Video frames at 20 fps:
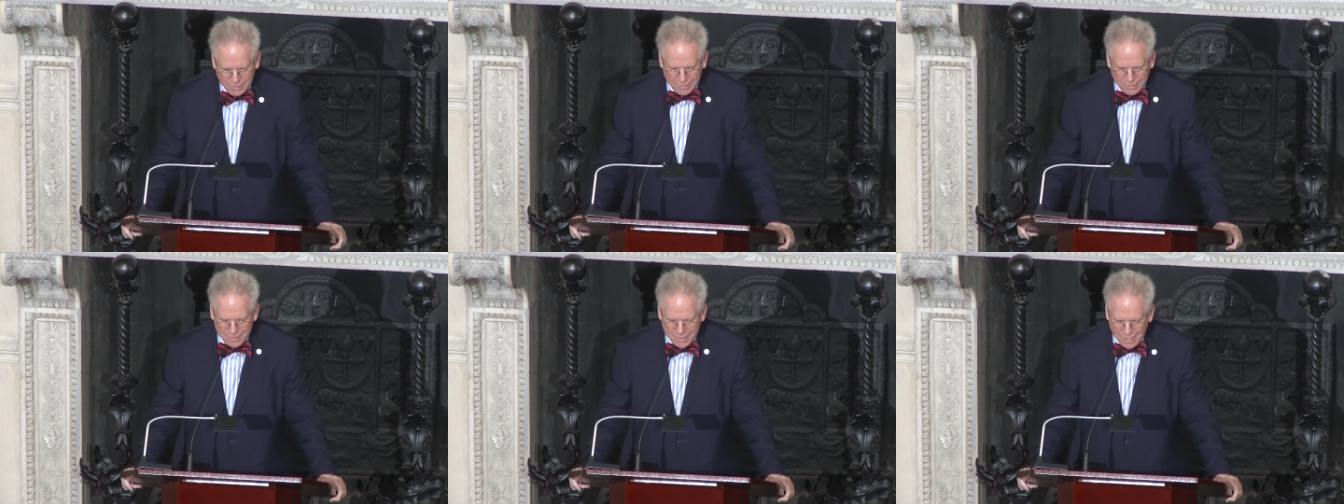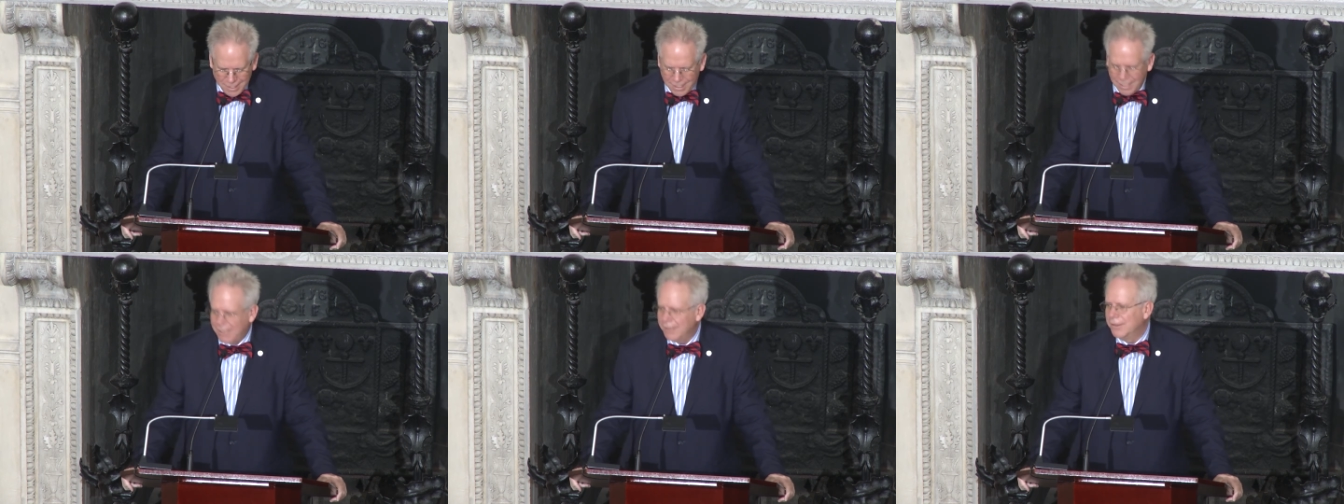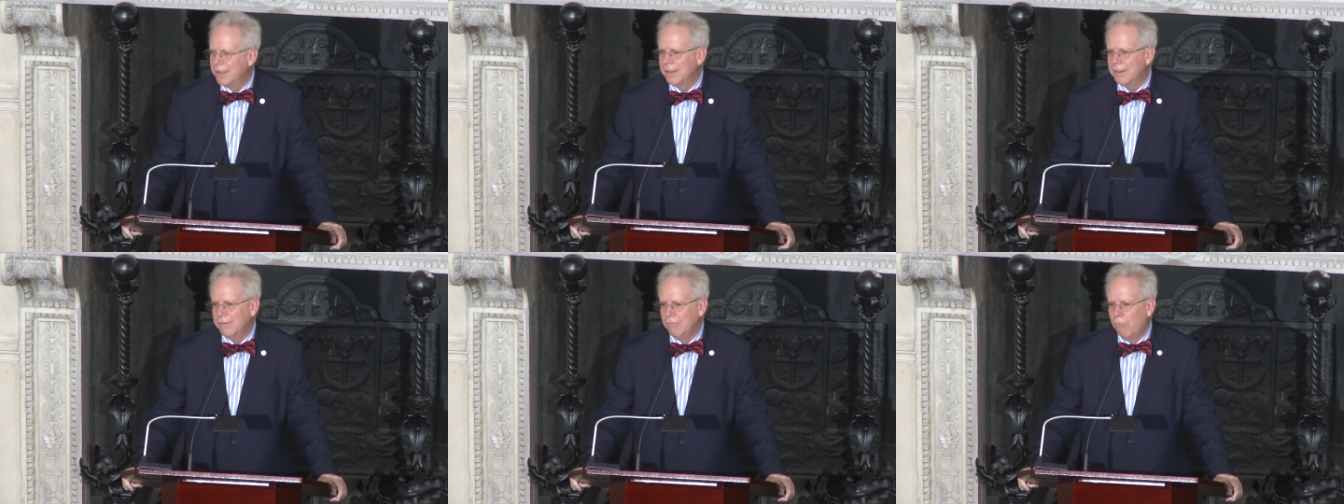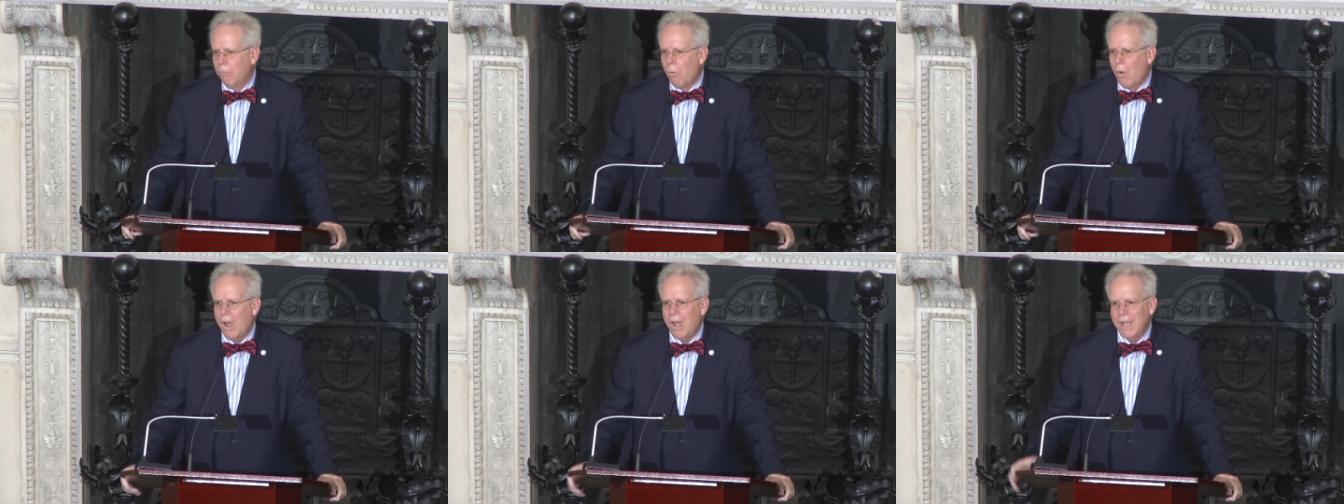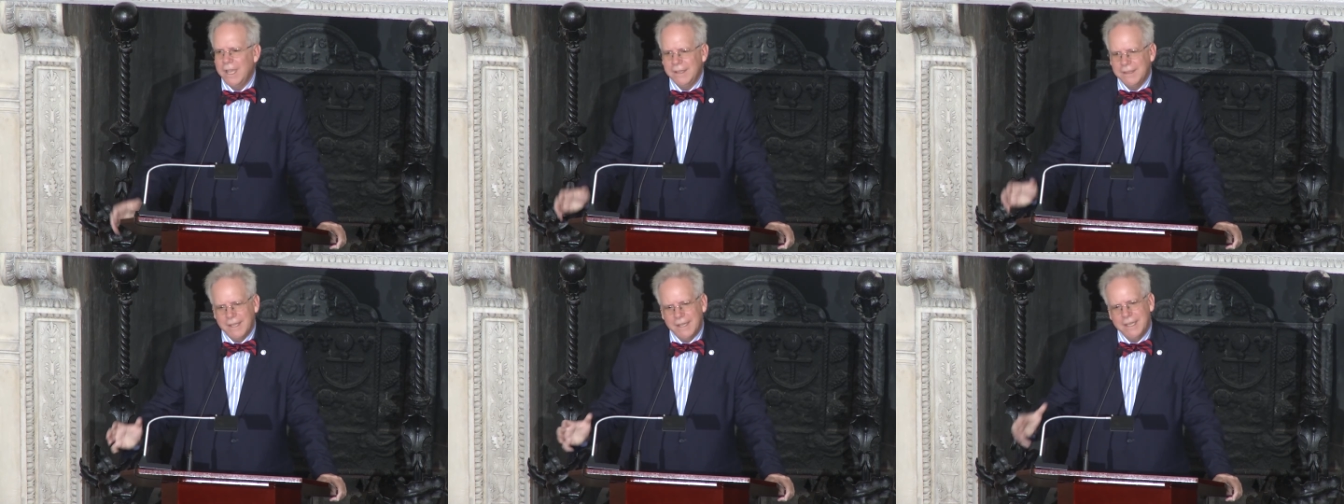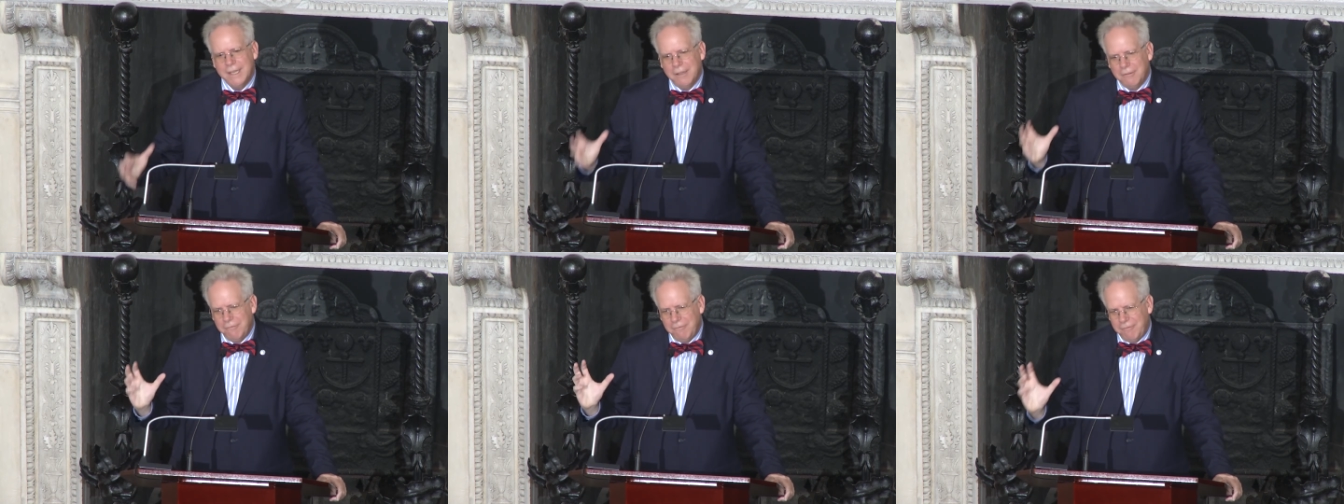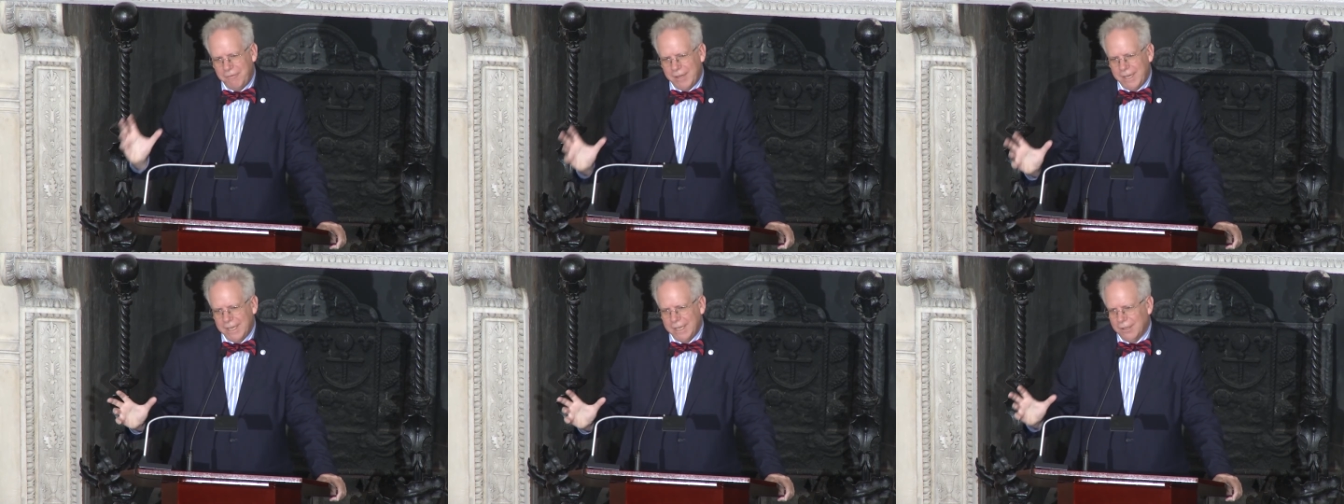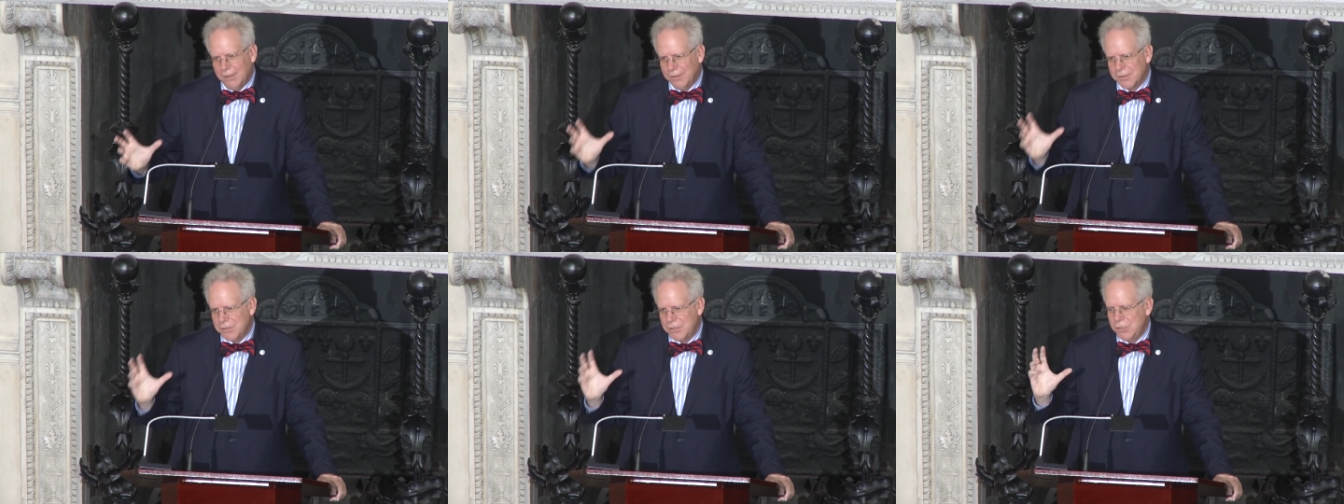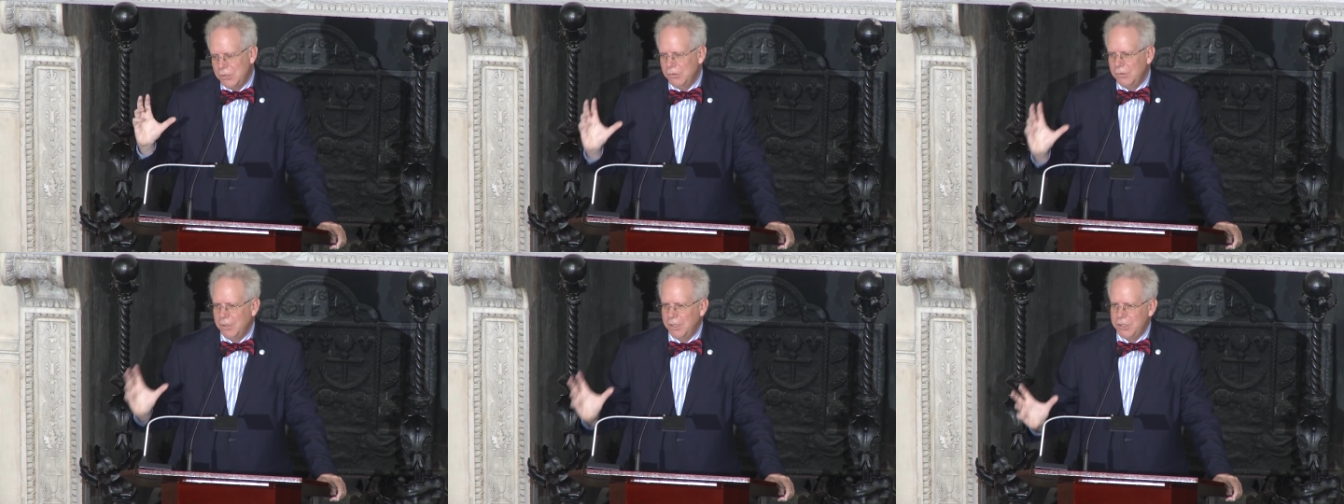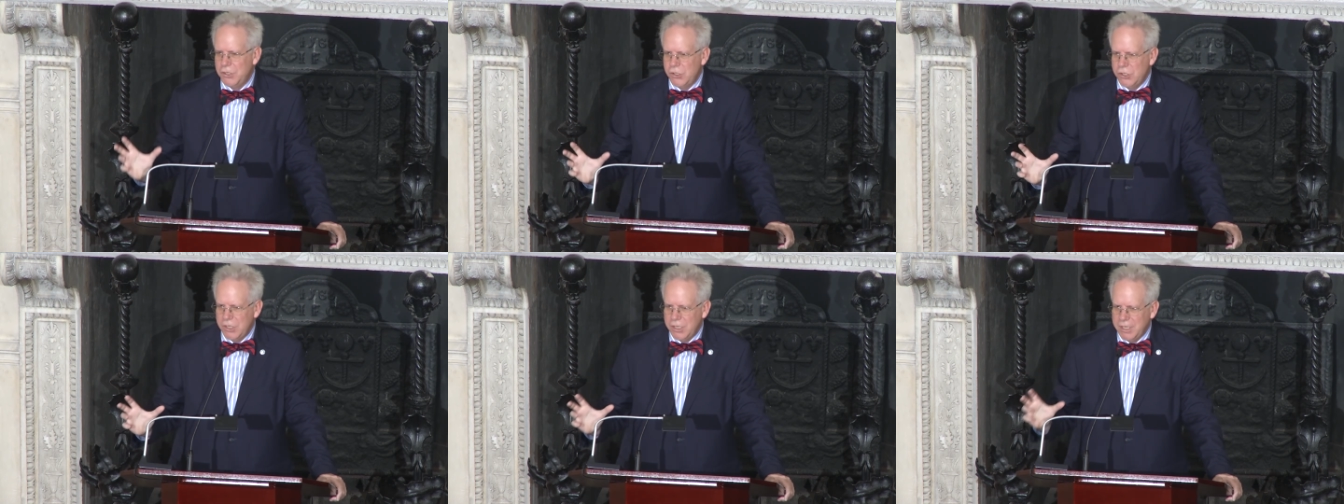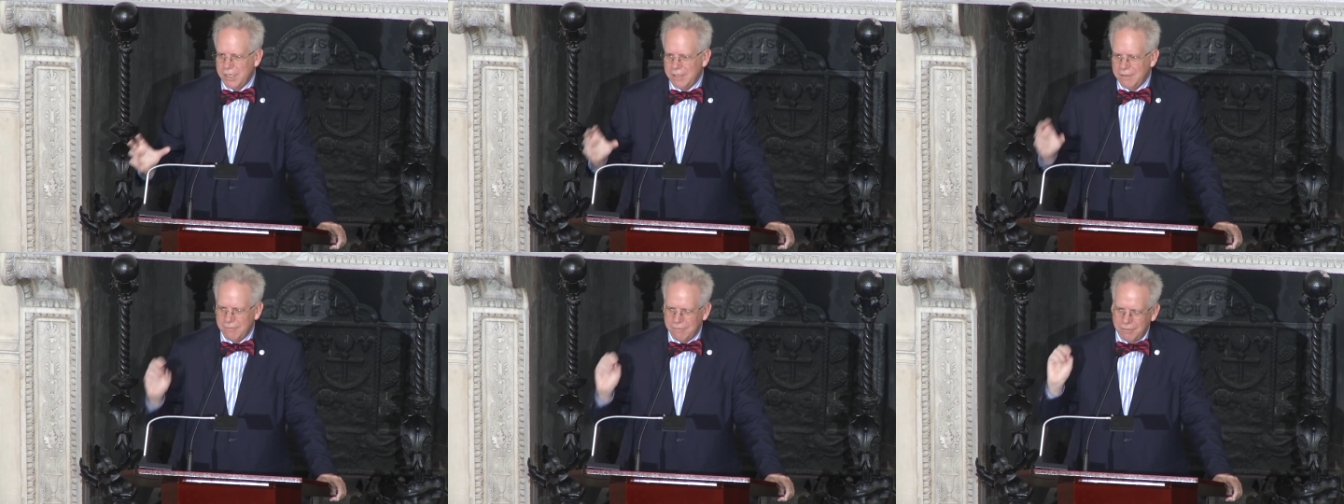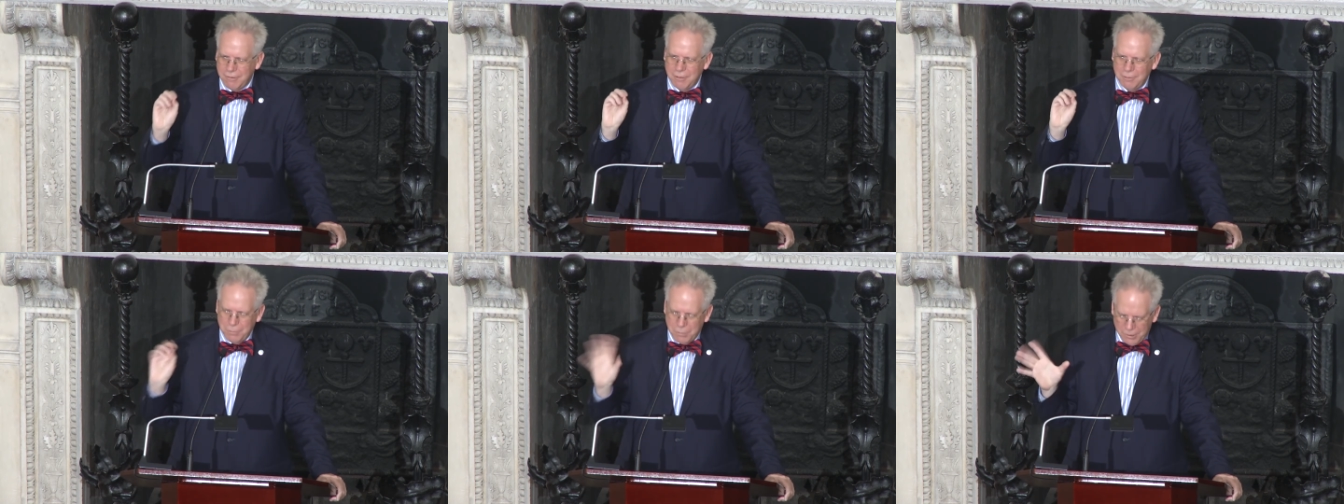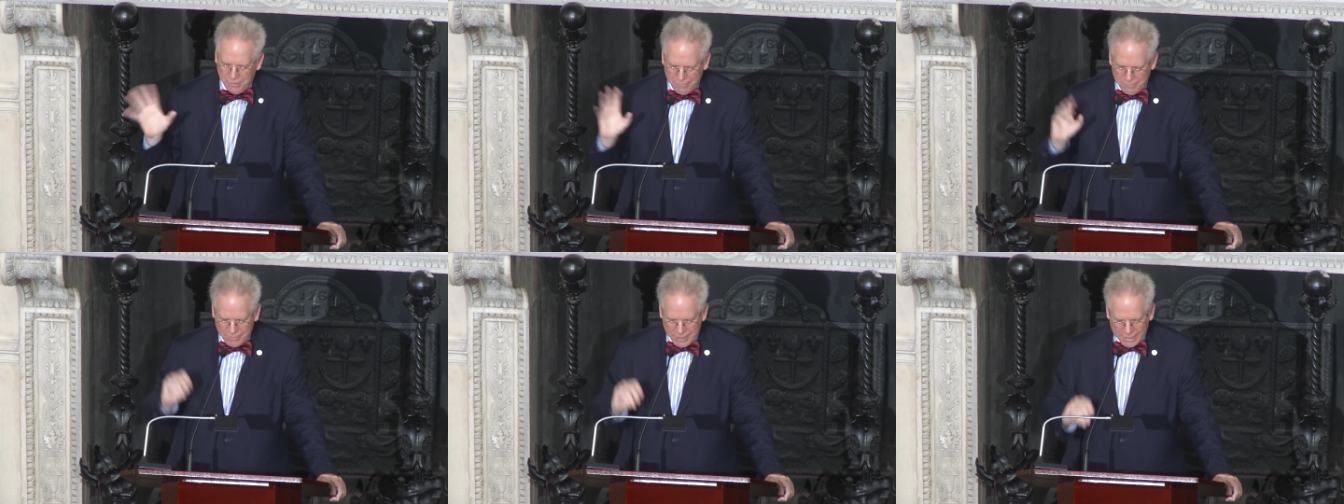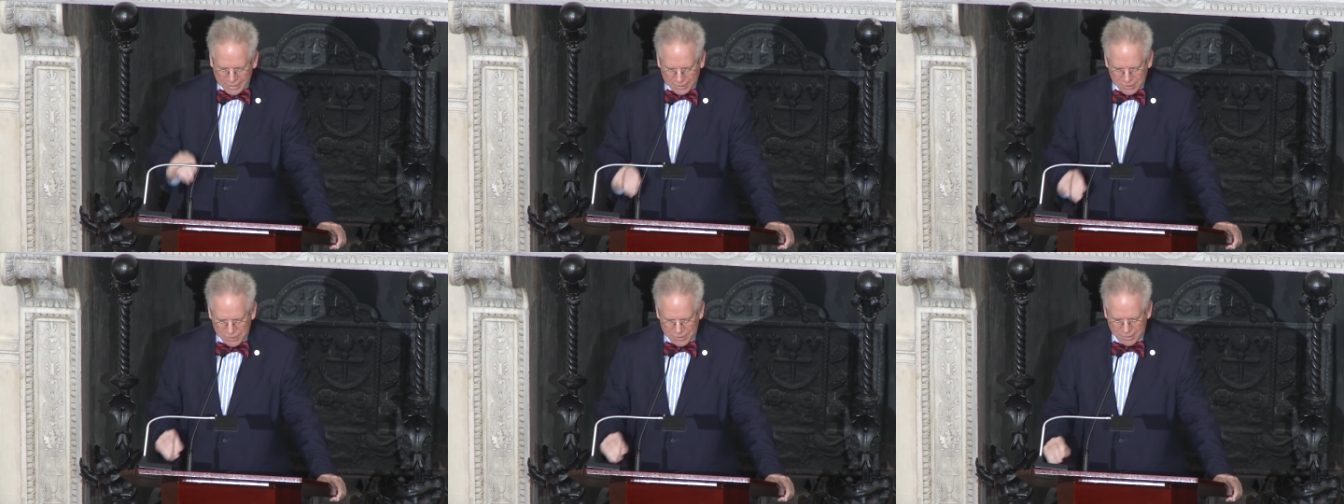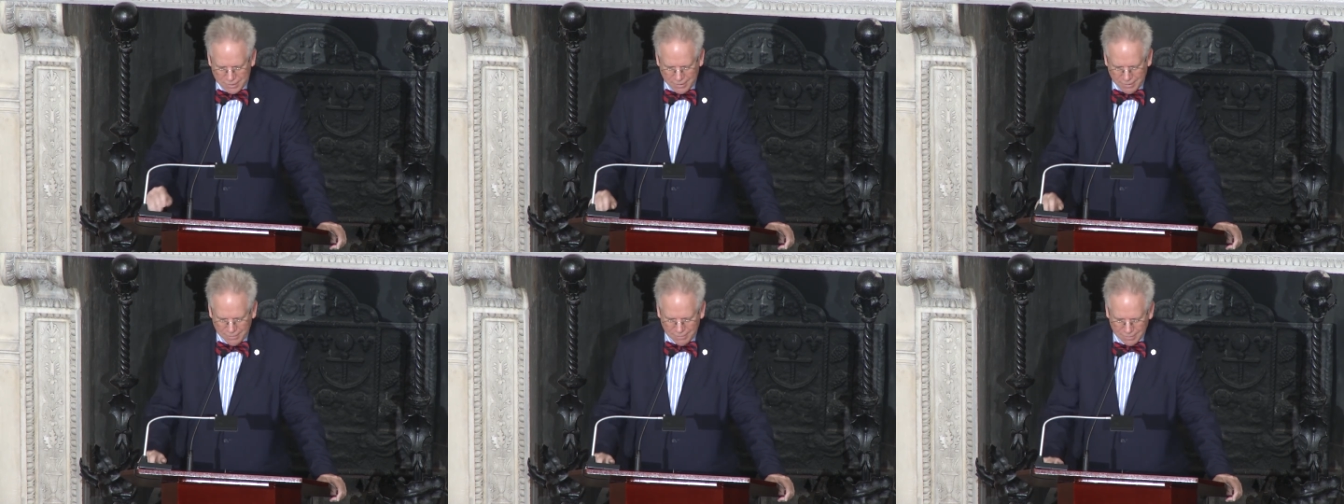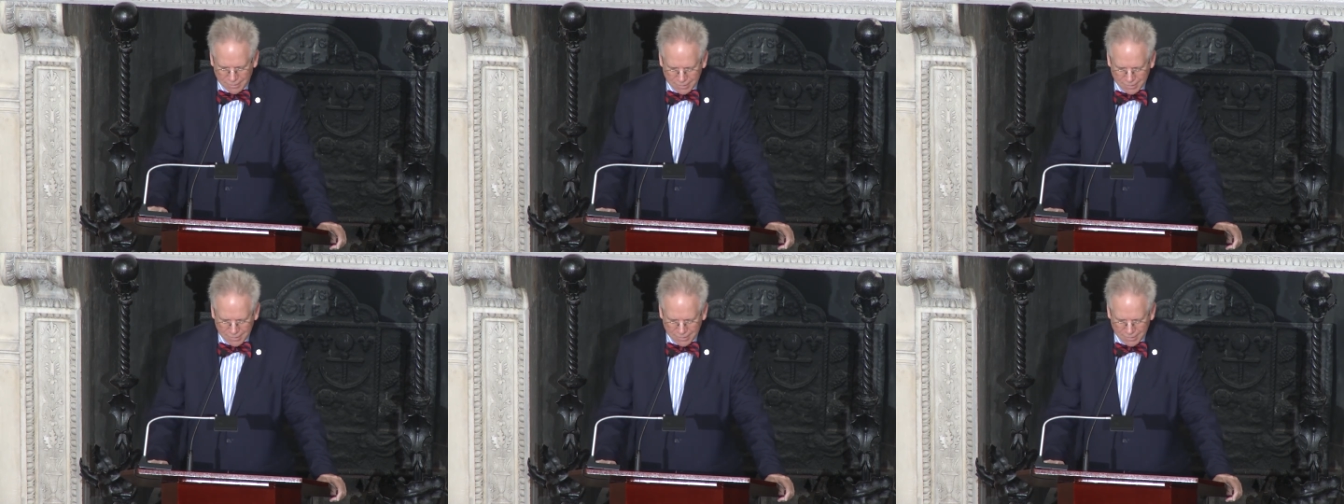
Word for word: not that why they failed to achieve perfection,